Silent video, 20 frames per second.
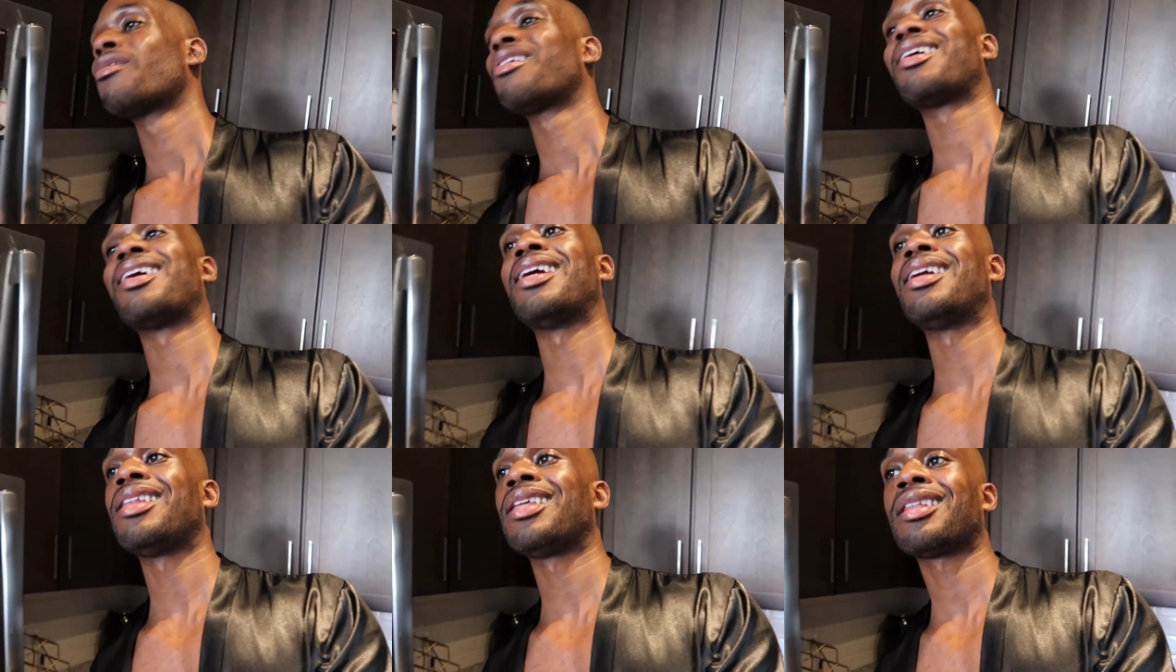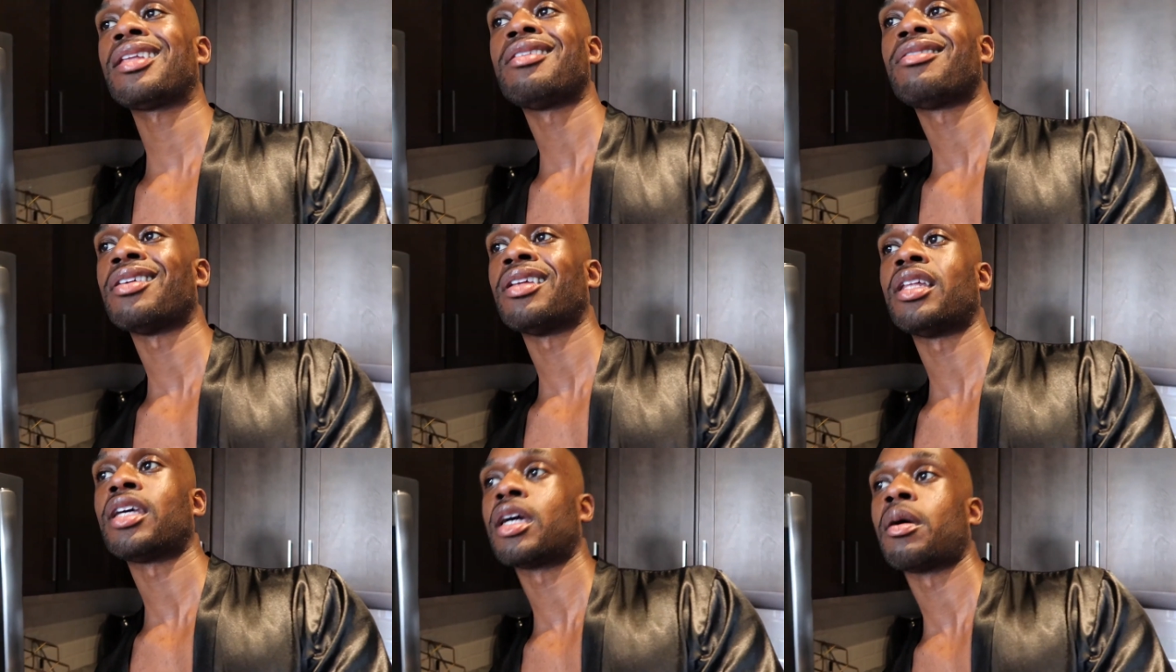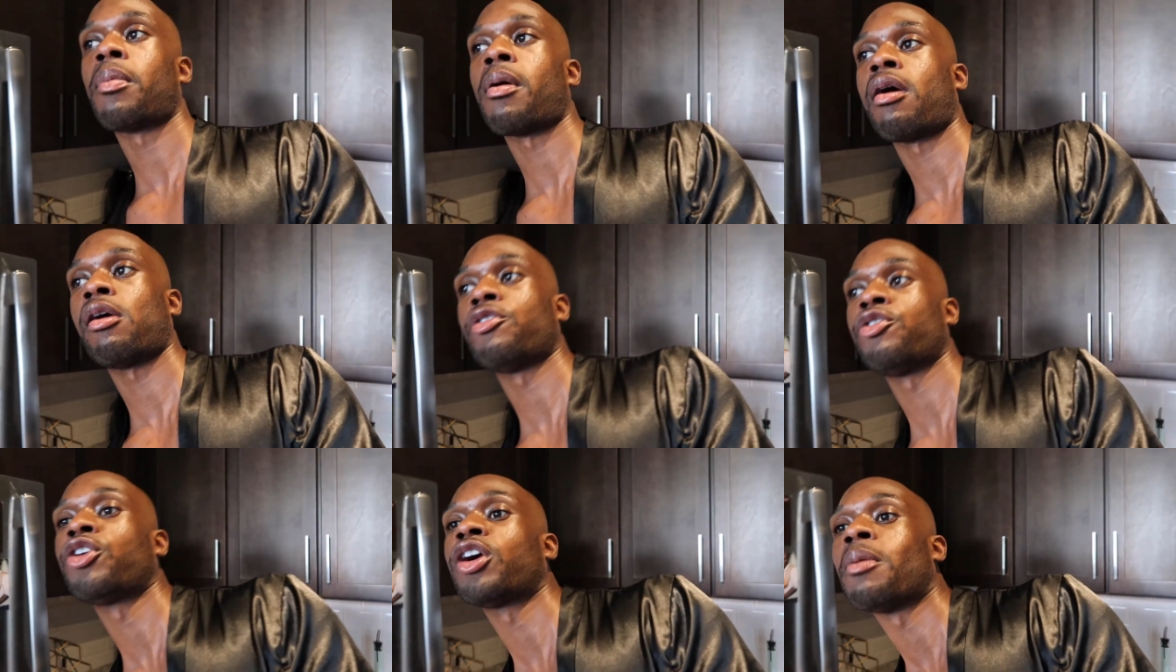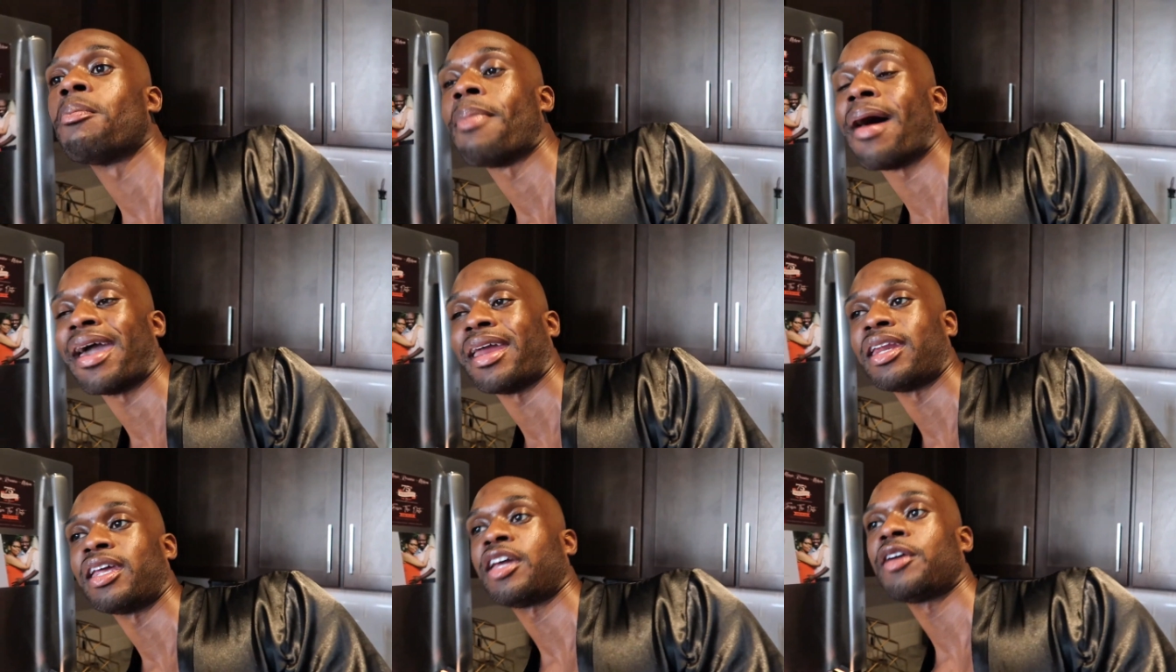Kind of like it's like a pill. You could
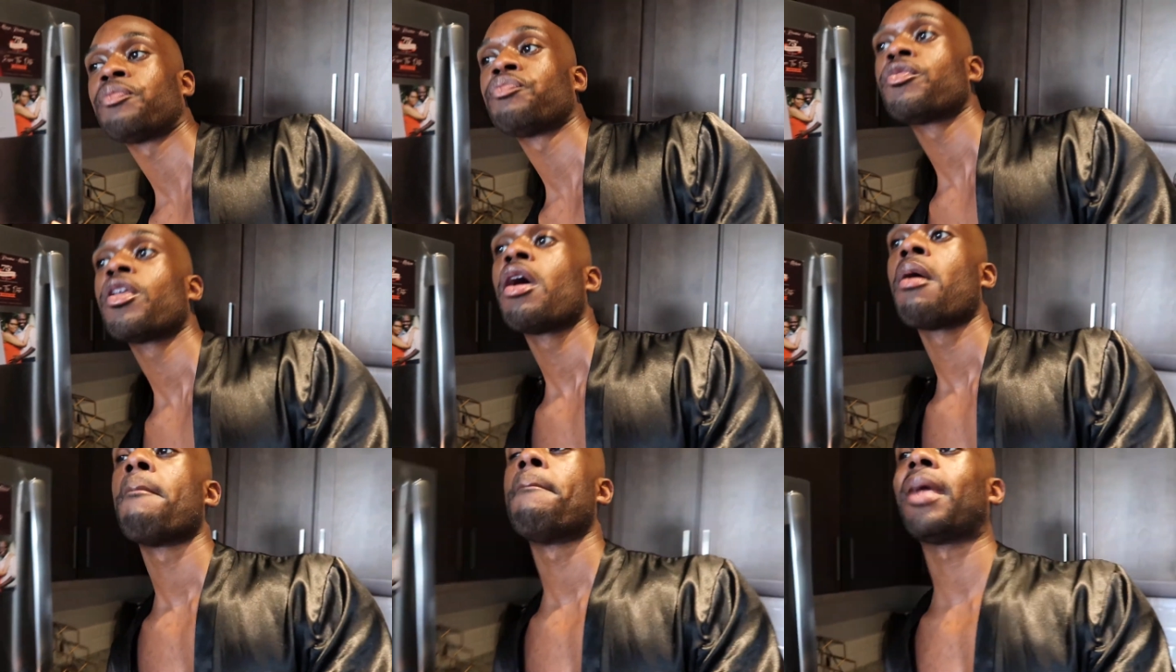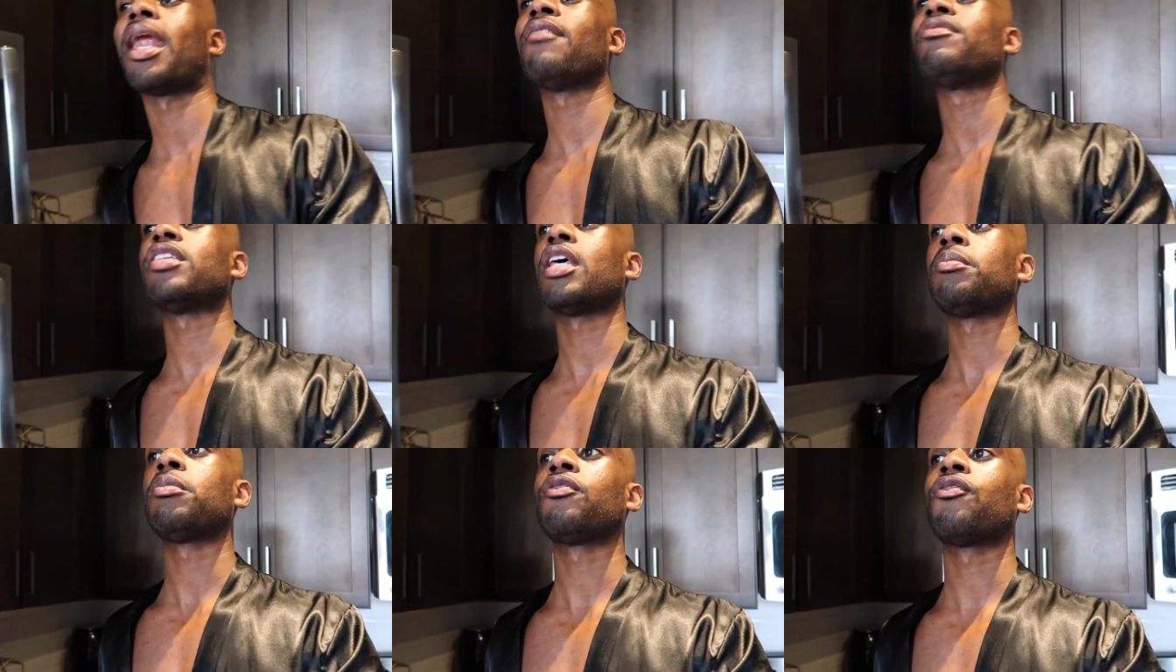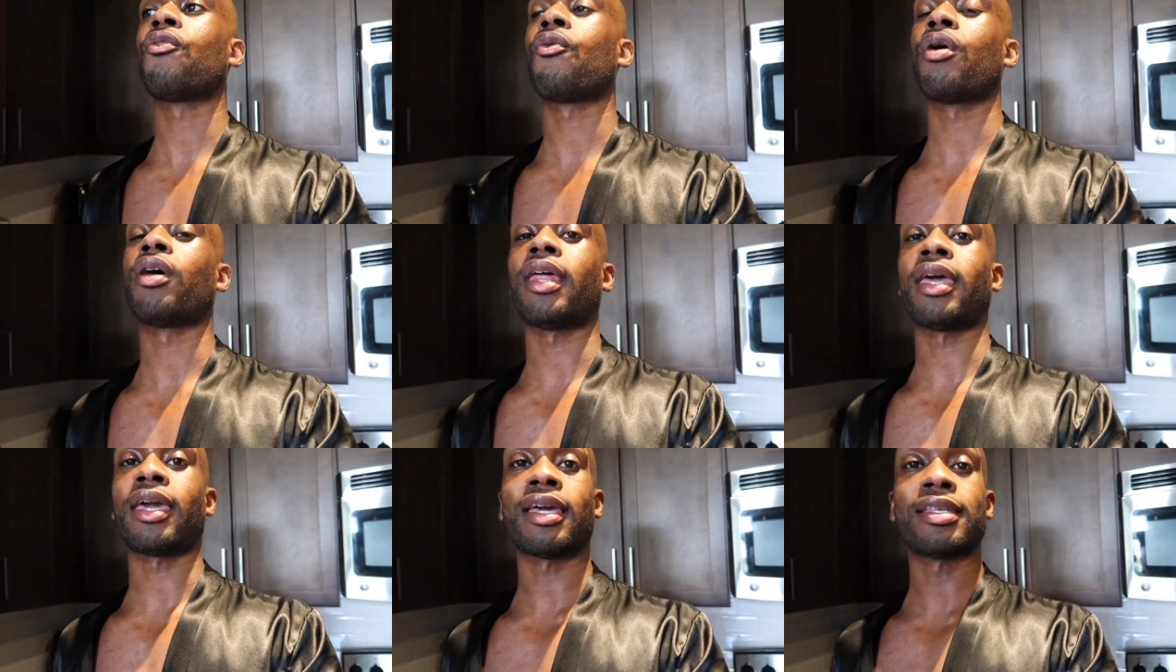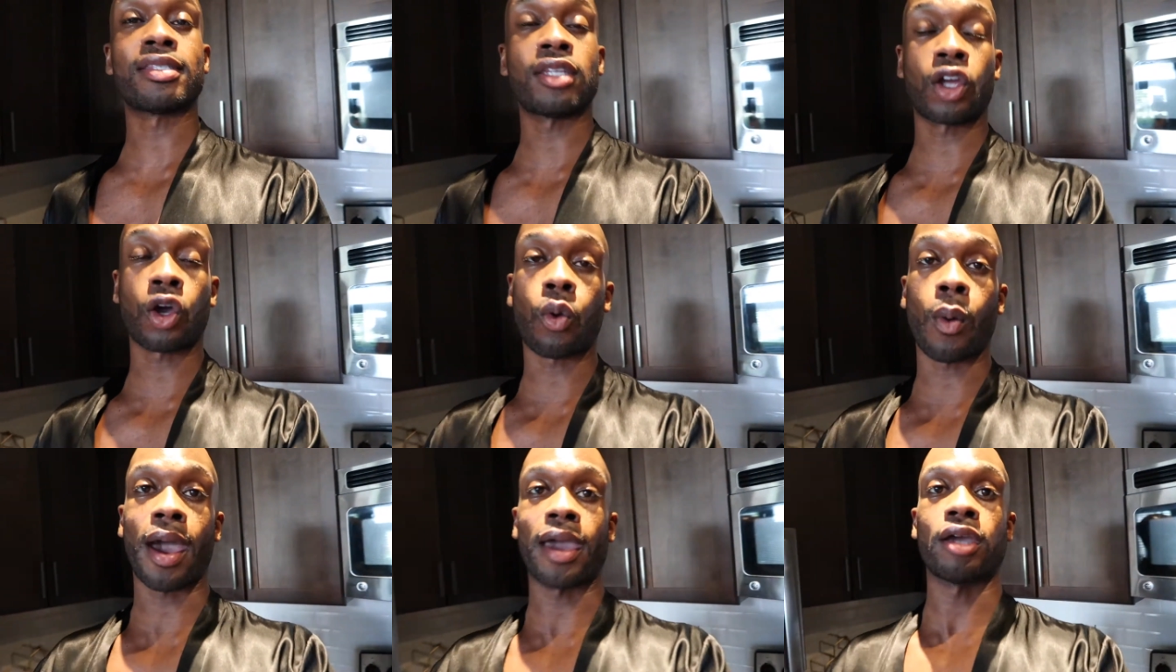bite it, but I've said before, like it's an
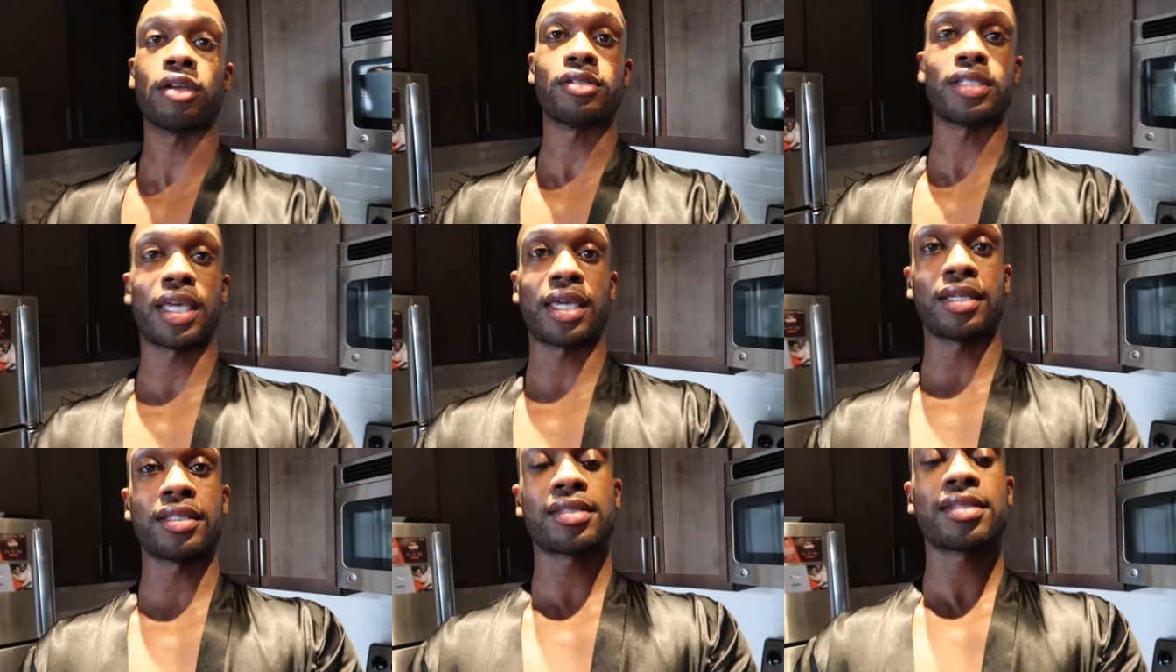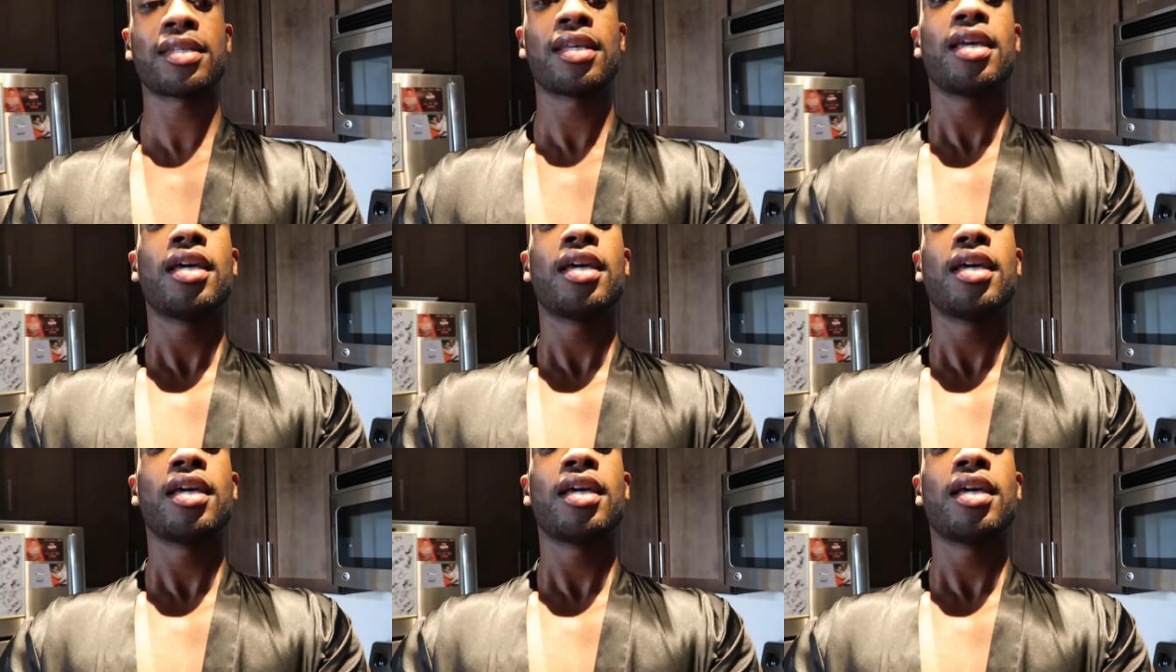acquired taste.